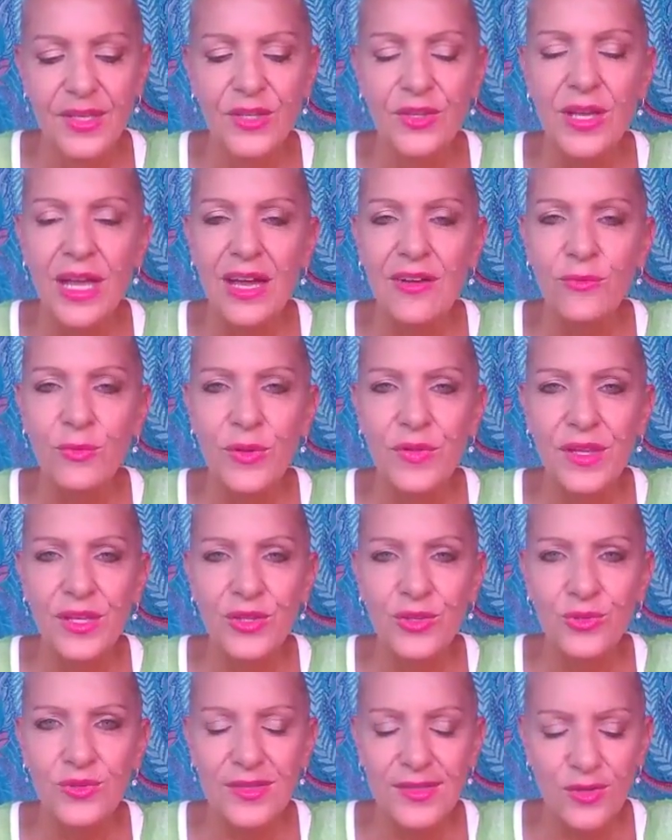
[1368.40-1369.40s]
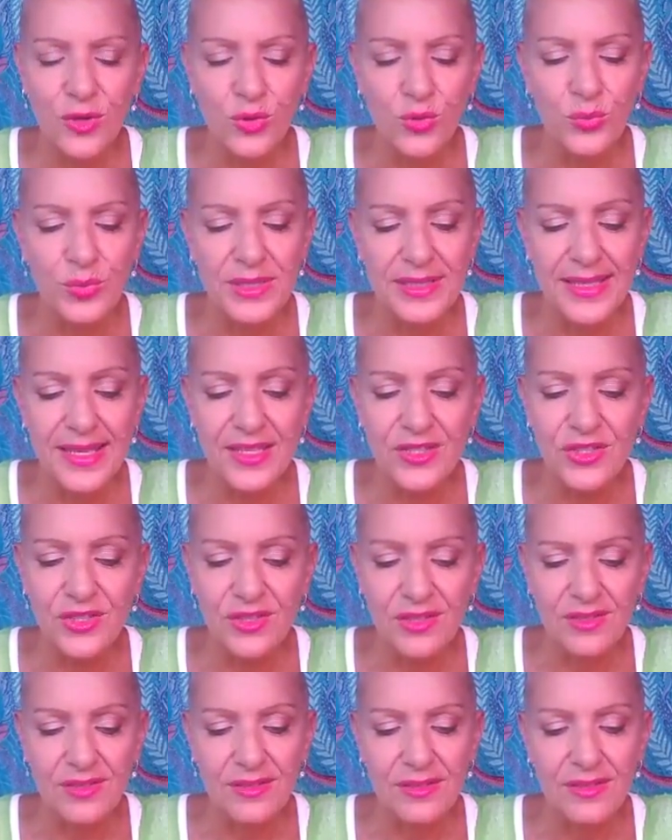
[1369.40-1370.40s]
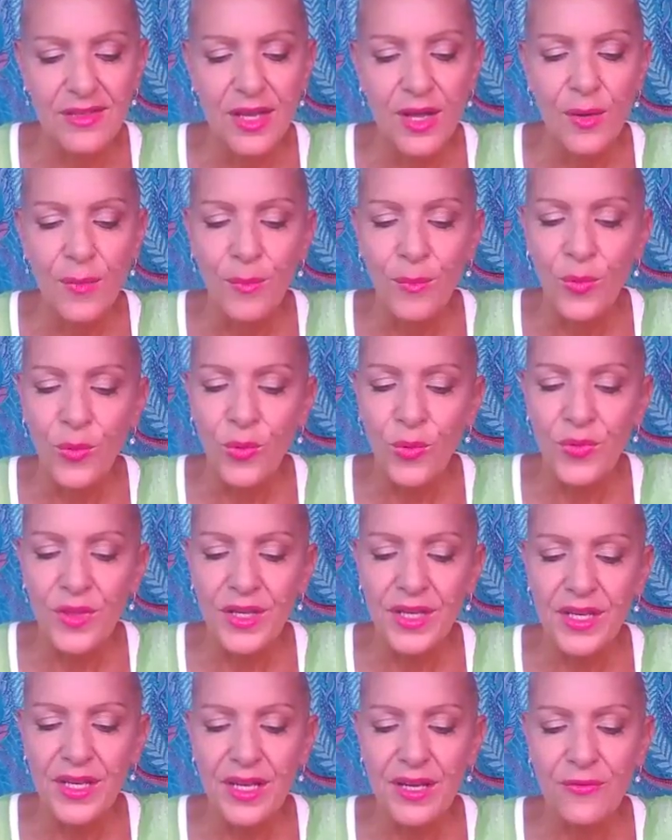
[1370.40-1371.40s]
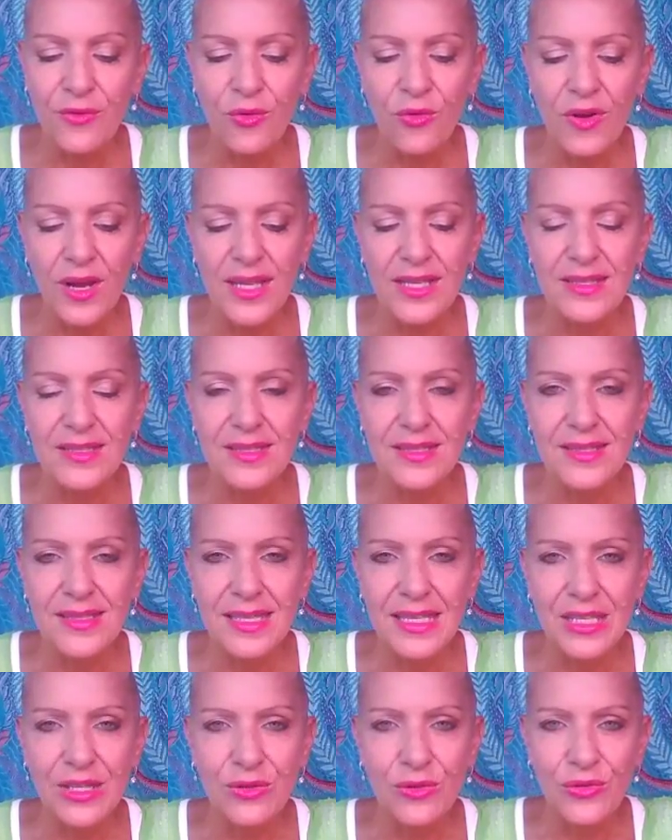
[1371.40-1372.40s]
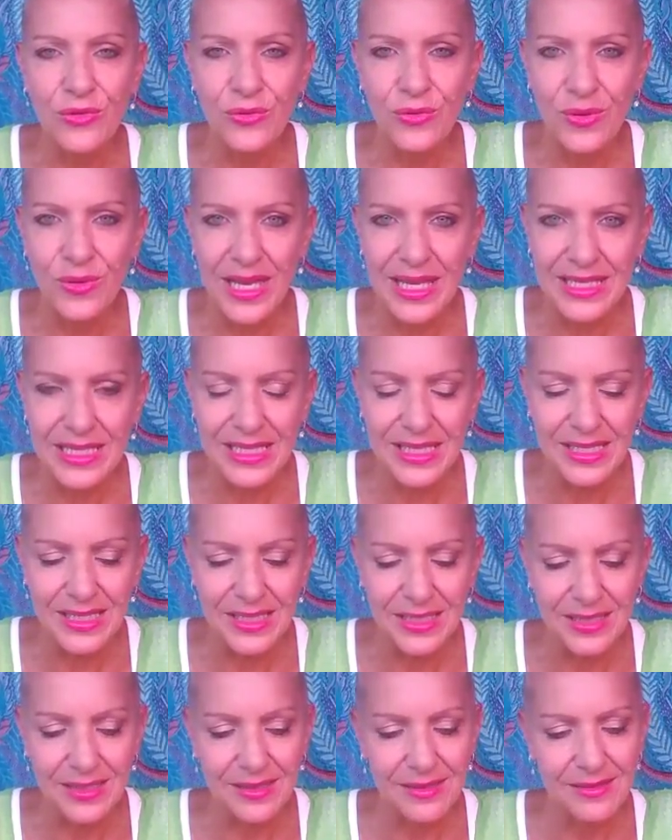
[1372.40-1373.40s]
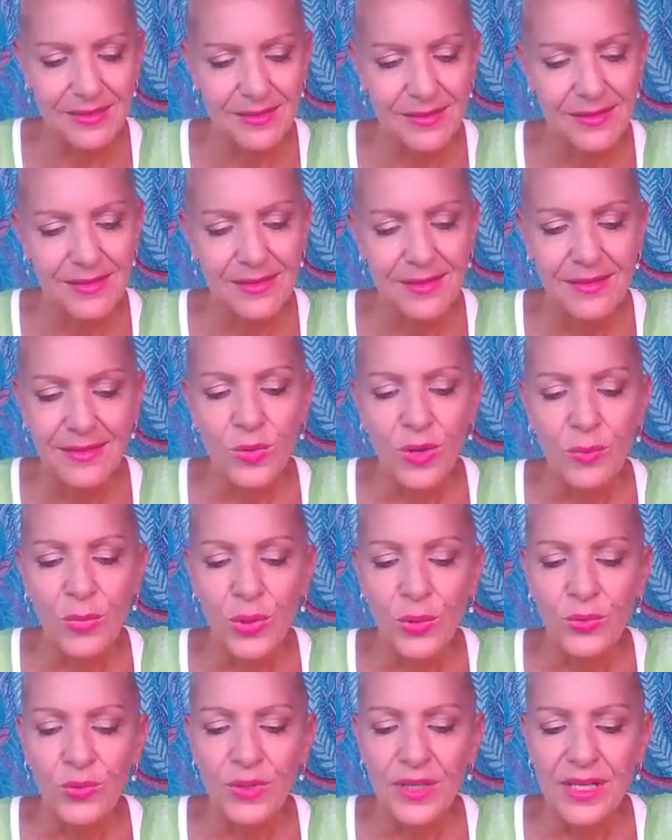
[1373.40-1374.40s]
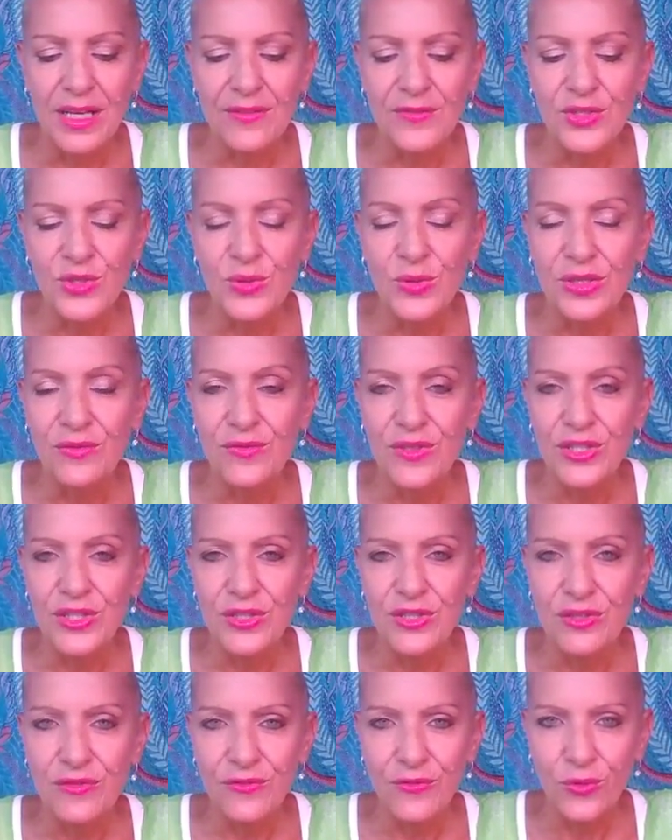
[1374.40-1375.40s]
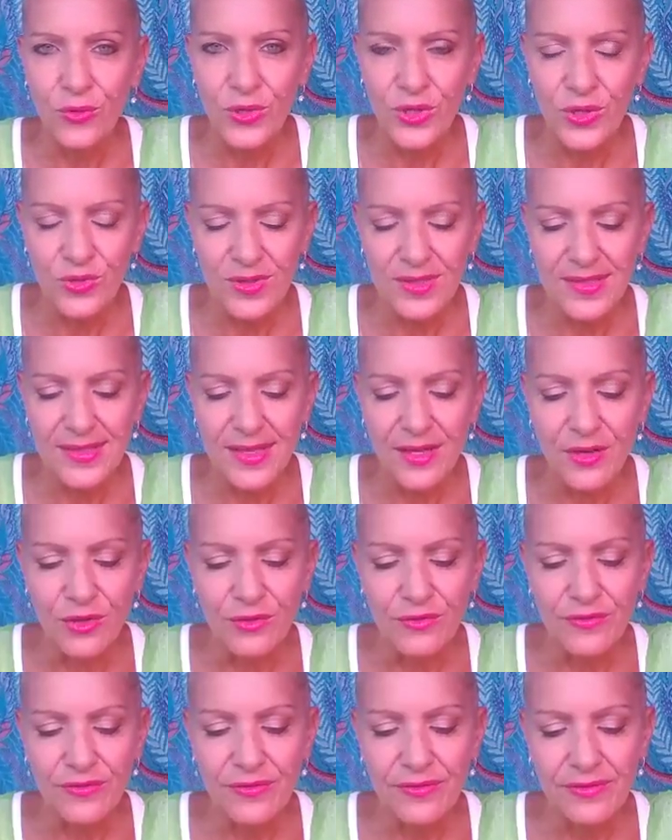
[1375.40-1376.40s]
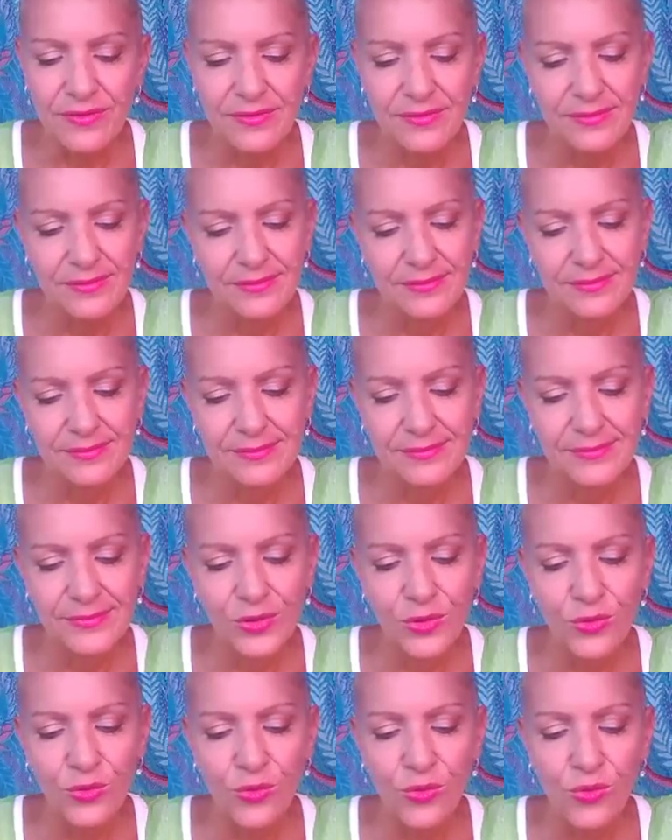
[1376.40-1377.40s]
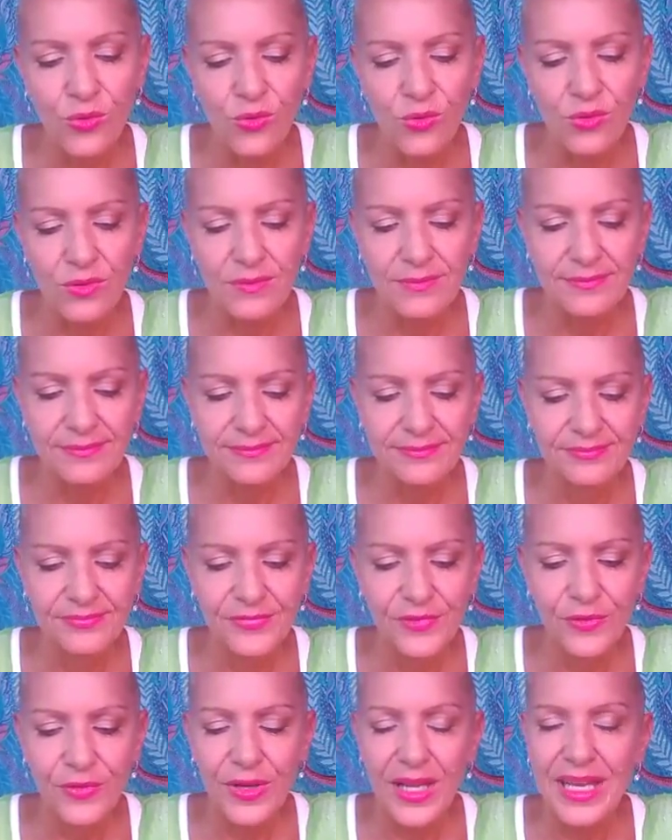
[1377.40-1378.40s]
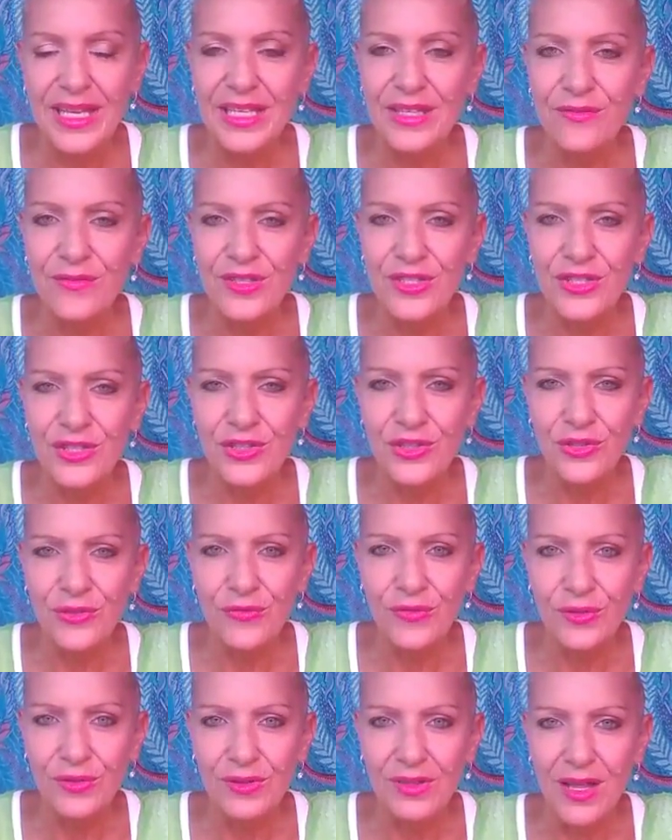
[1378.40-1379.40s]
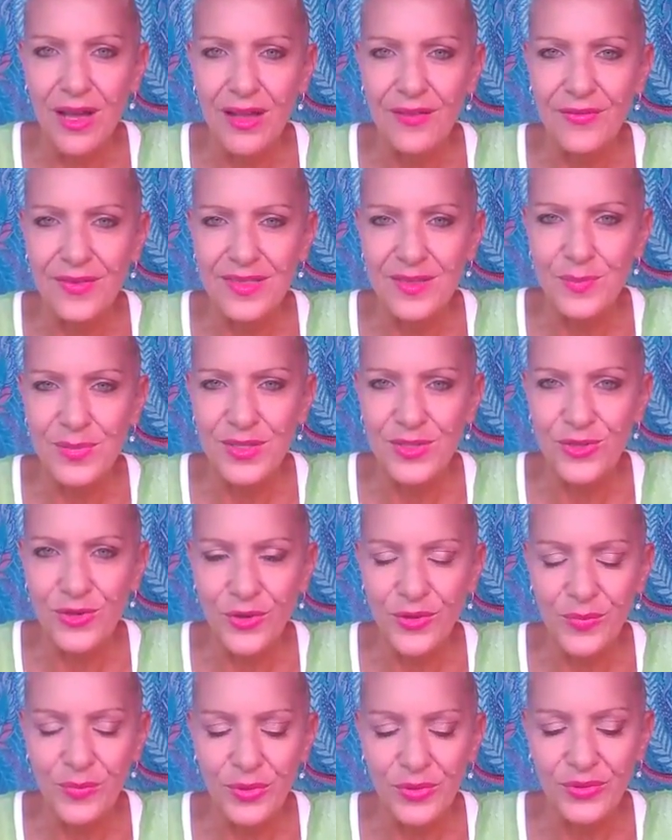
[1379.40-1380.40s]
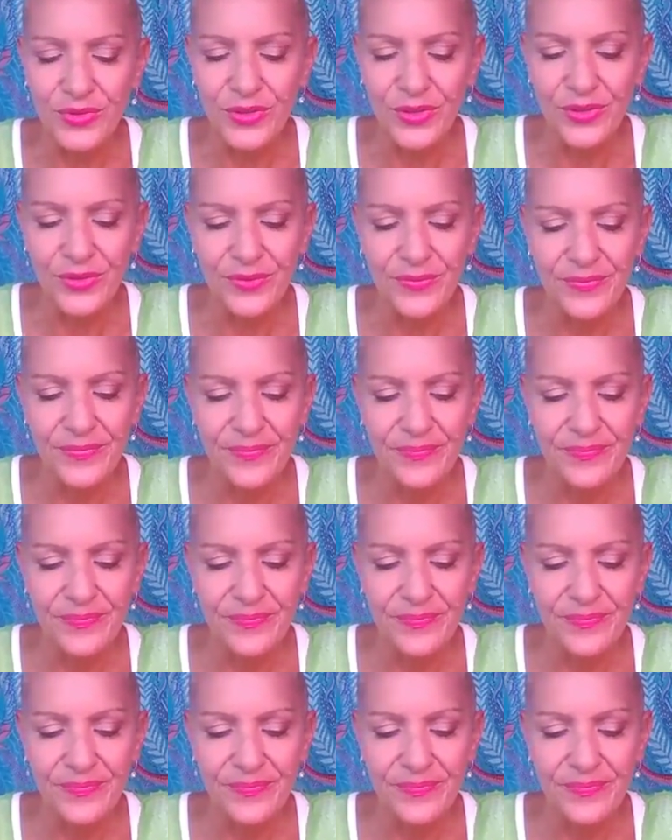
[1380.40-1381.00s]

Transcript: you have within your sole possession more than enough grace to see you through anything. You are bold enough to envision for yourself or for any vision you feel life has bestowed upon you.